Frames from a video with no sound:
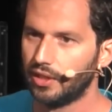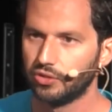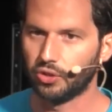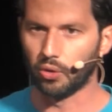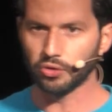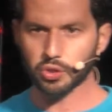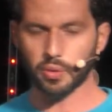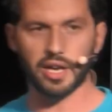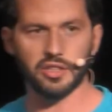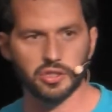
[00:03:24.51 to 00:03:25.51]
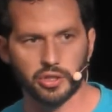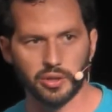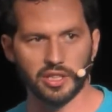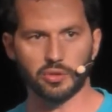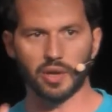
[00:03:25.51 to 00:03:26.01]
Don't try to go
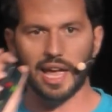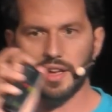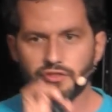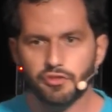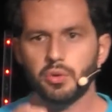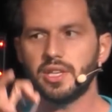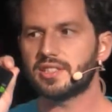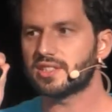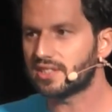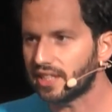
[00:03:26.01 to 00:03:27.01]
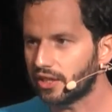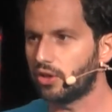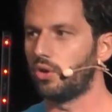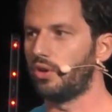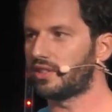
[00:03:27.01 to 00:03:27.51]
into every
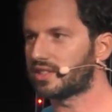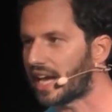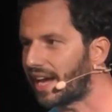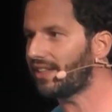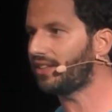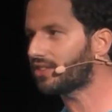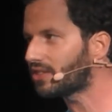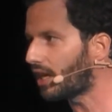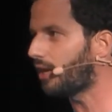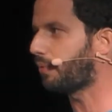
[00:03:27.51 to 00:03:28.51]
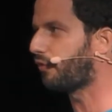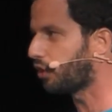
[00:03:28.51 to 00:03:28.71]
single tiny step of your